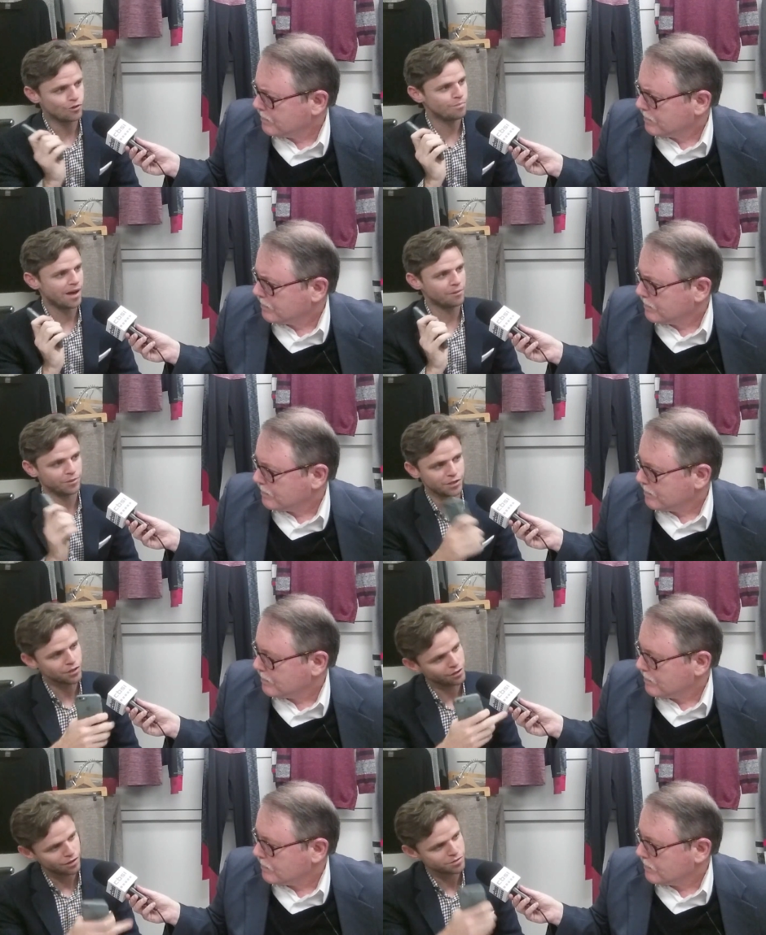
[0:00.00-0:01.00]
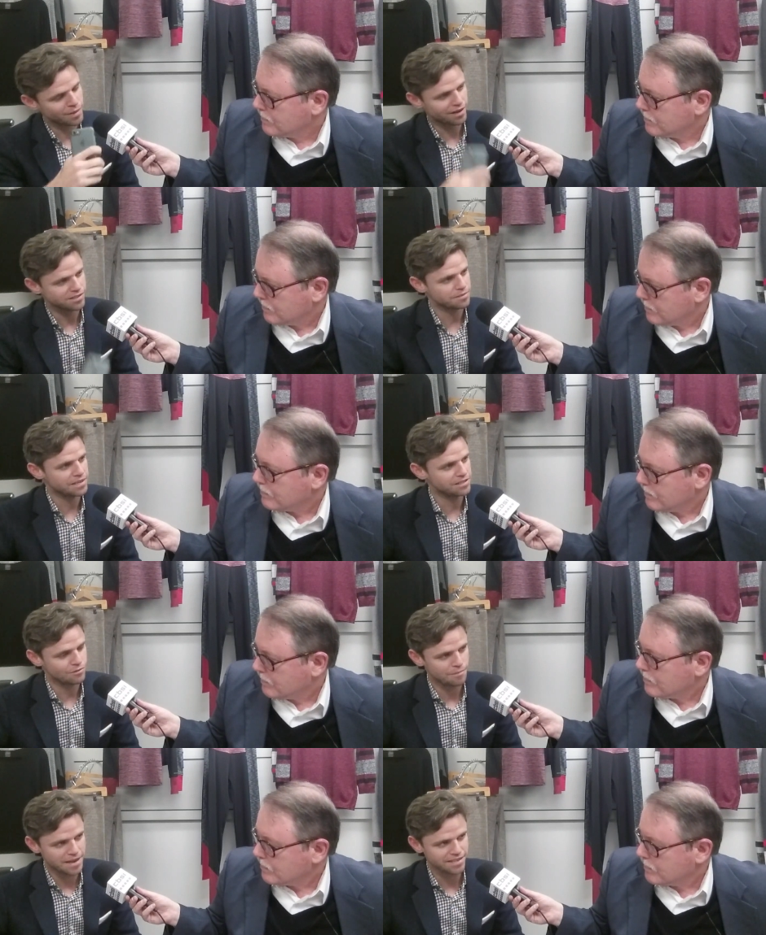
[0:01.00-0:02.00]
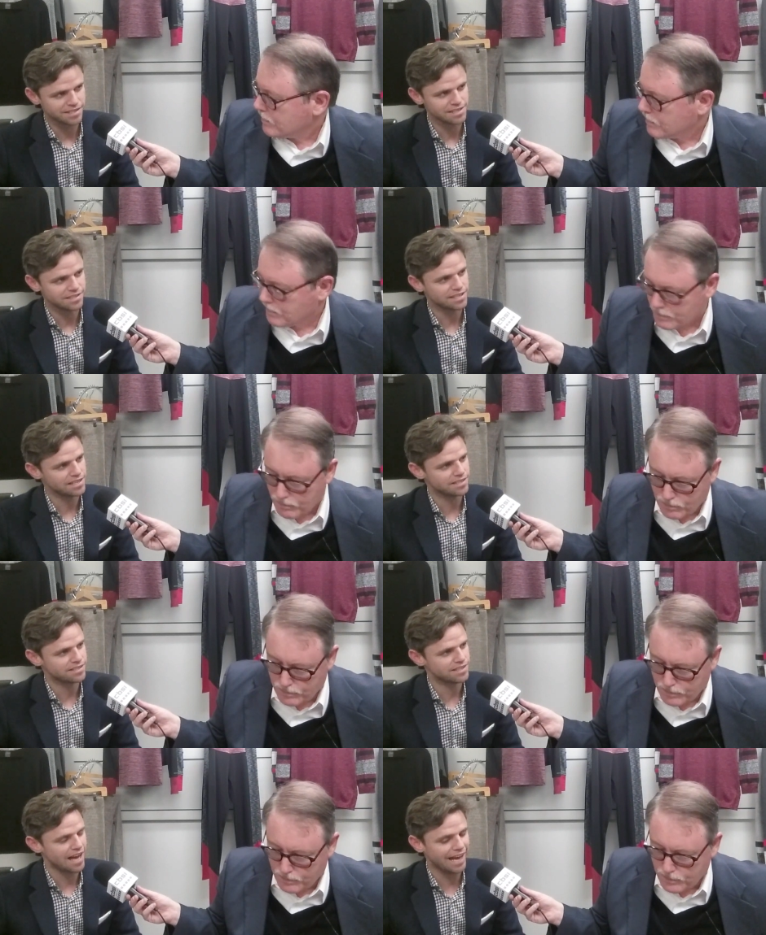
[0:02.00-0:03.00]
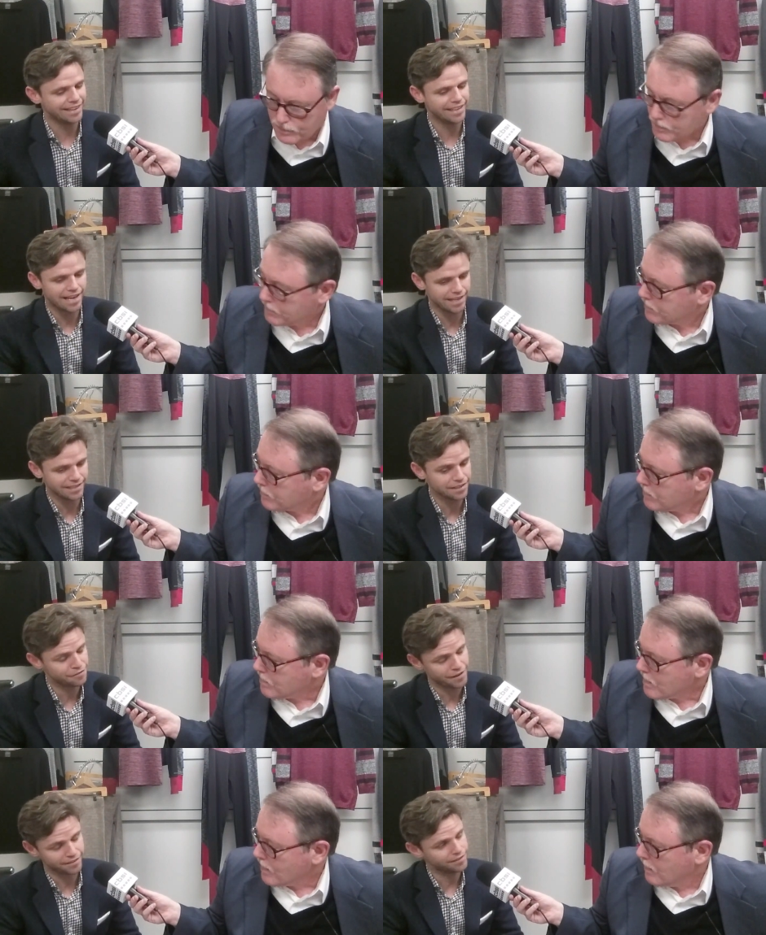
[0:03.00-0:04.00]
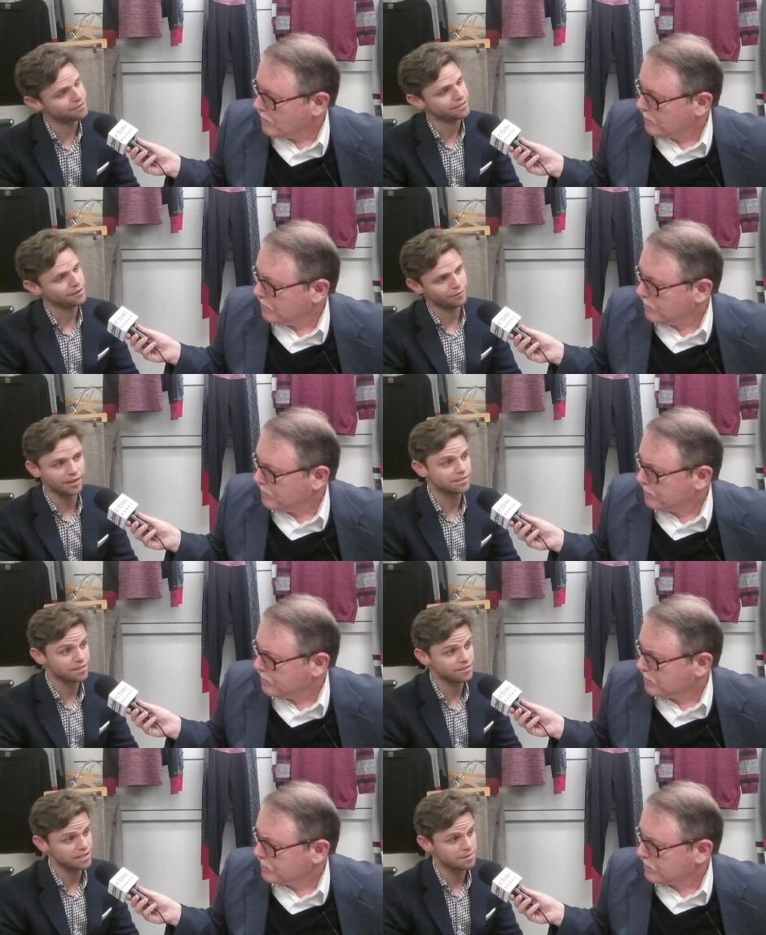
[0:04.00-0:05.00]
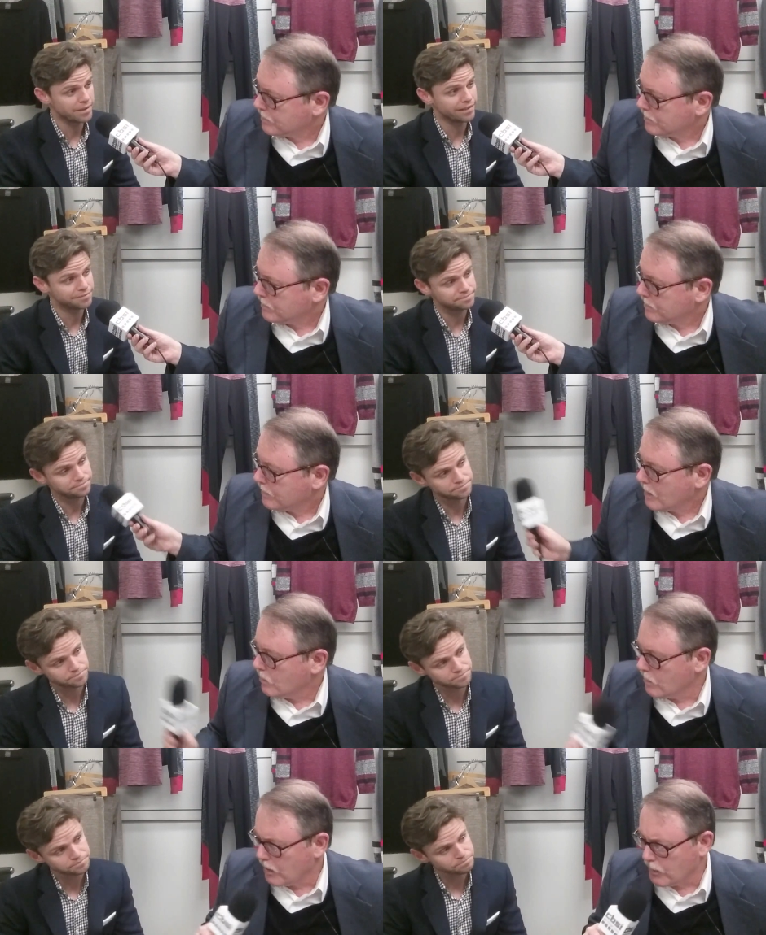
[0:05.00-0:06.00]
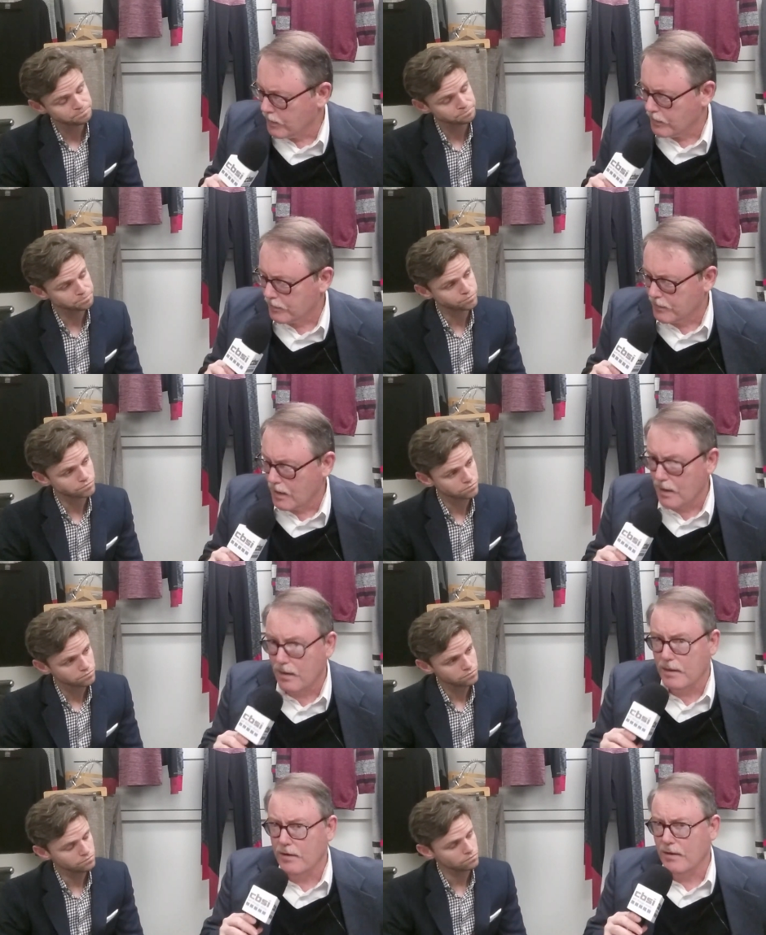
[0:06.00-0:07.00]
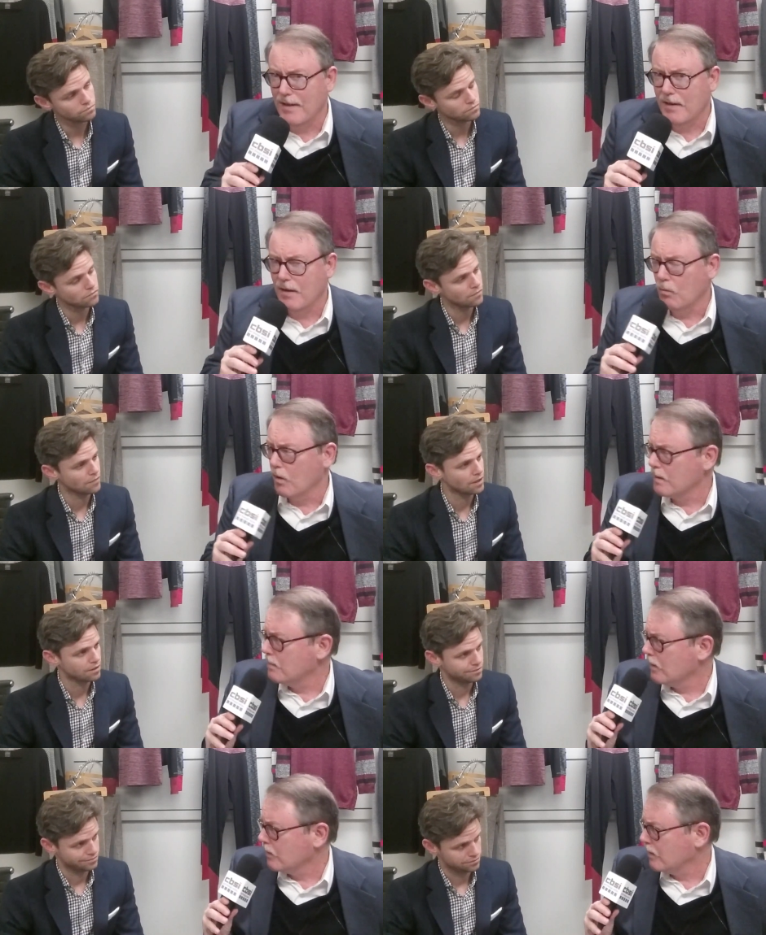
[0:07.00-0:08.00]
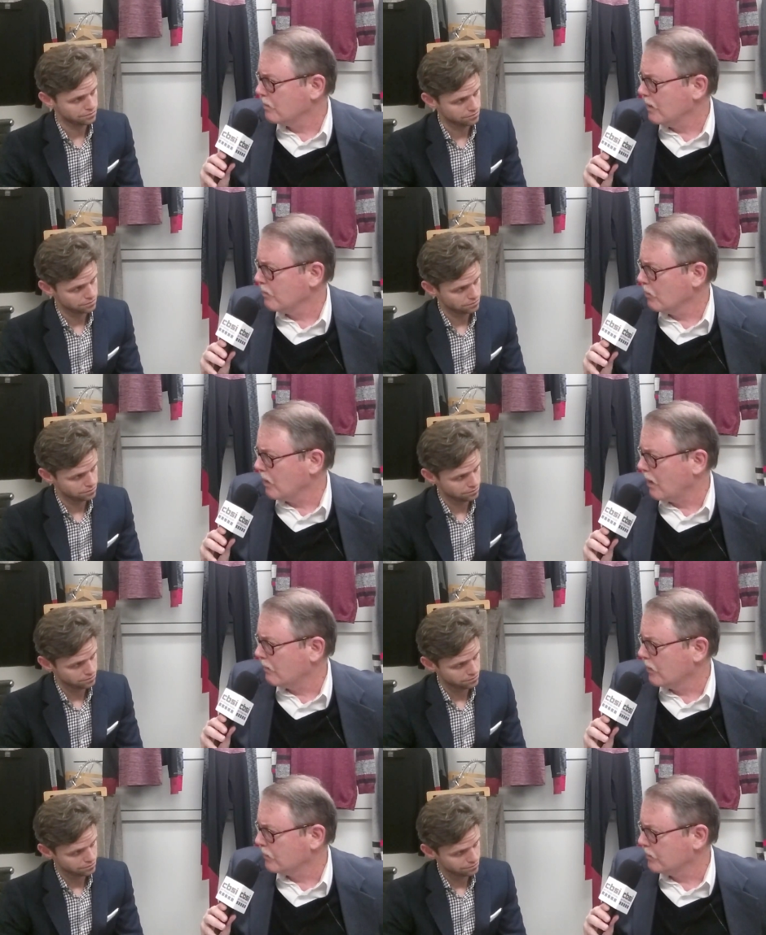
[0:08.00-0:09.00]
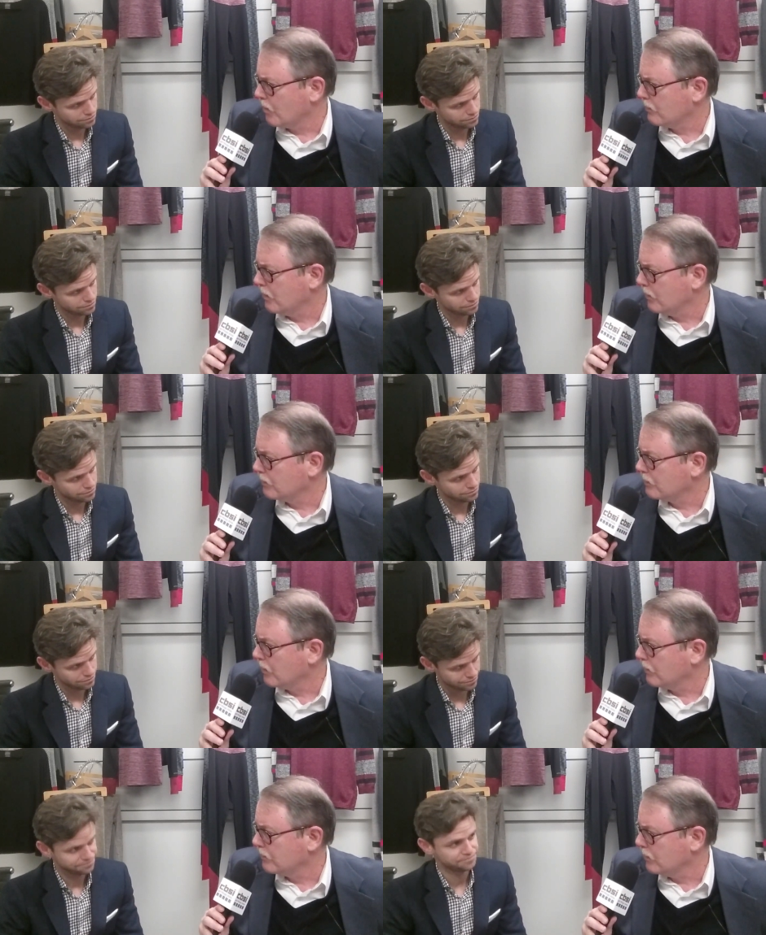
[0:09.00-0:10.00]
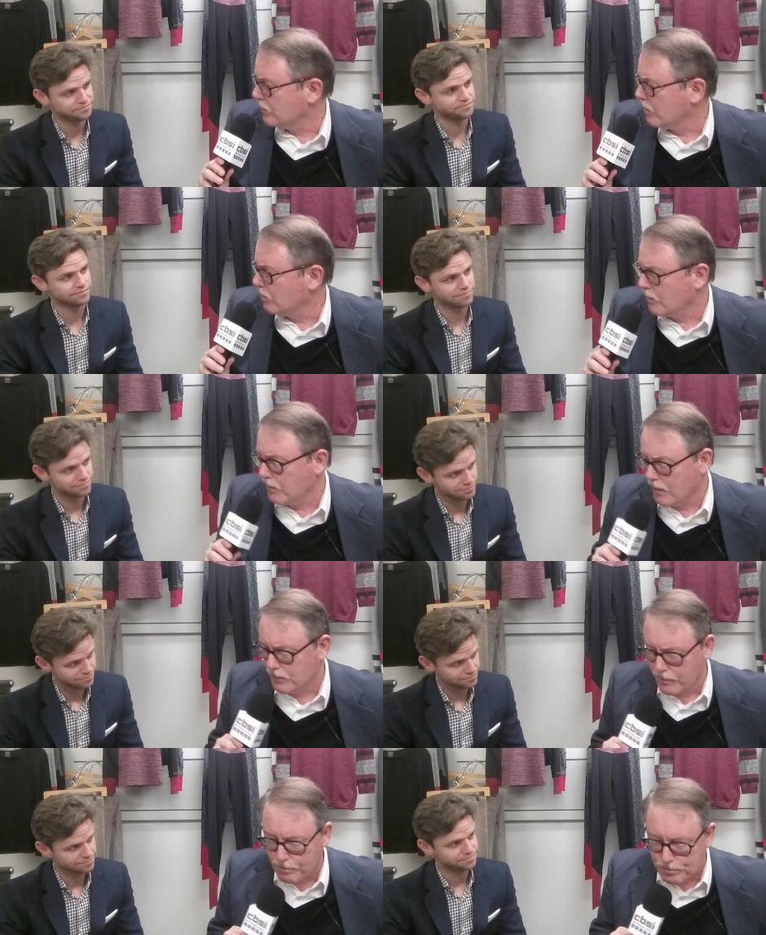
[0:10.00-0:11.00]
Speaker 1: a coupon when you're in close proximity to a Macy's is highly highly effective relative to email.
Speaker 2: When I read just uh, in India, one billion people will have their smartphones very soon or mobile phones.